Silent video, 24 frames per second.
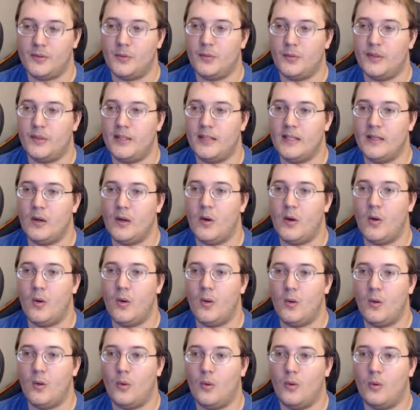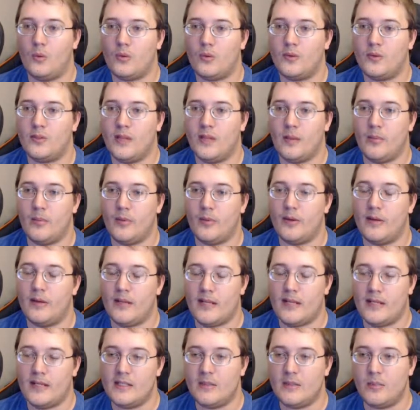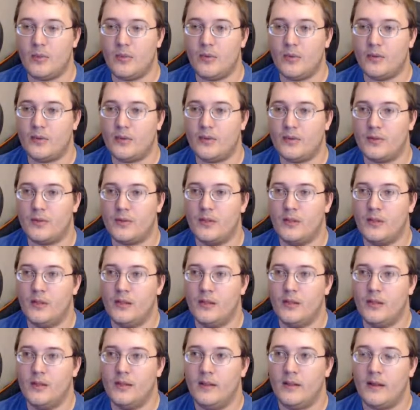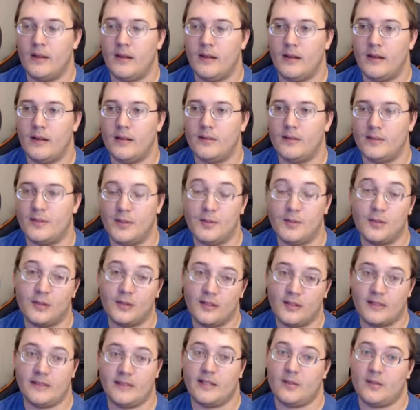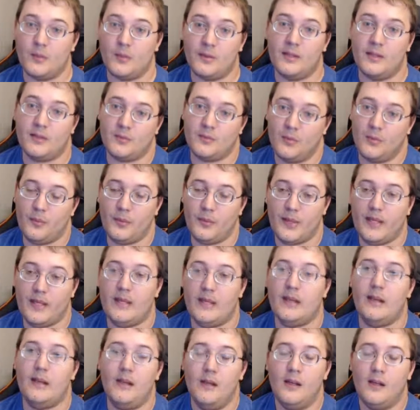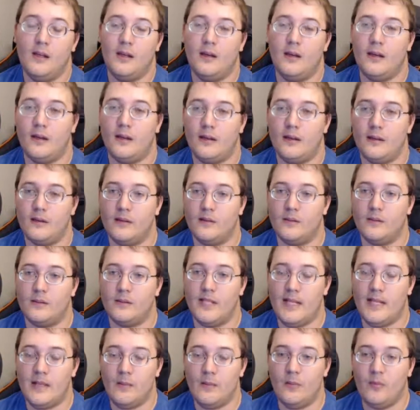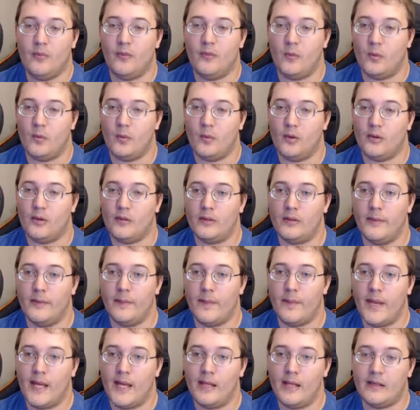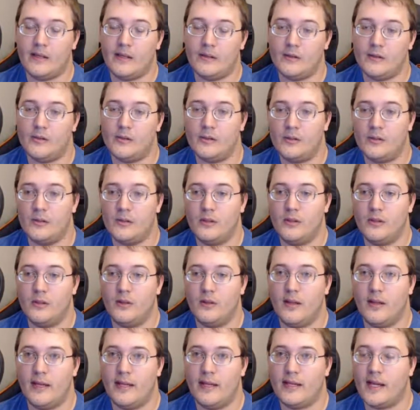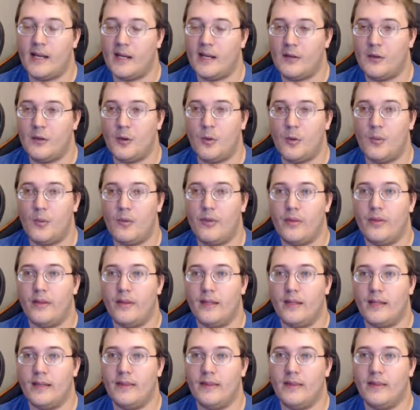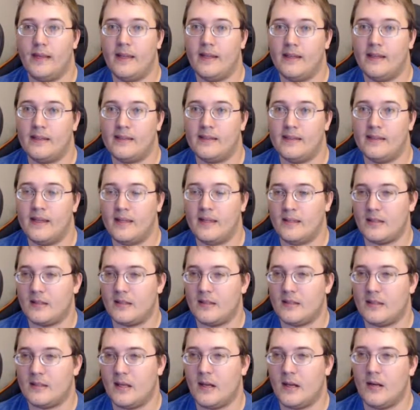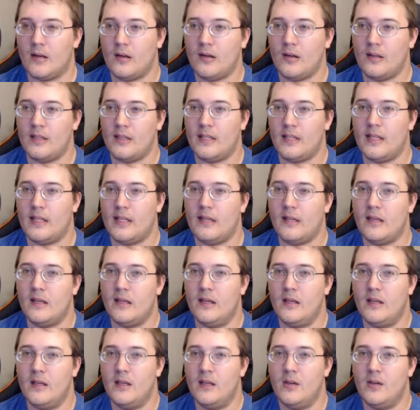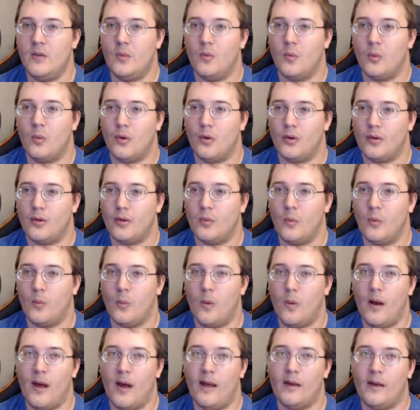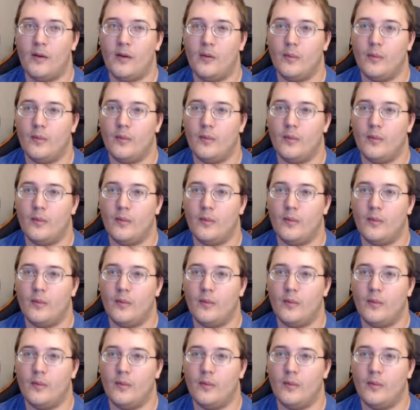would need a whole separate esports, essentially, because that's what this would be, team for to manage, and I don't think that is necessarily worthwhile,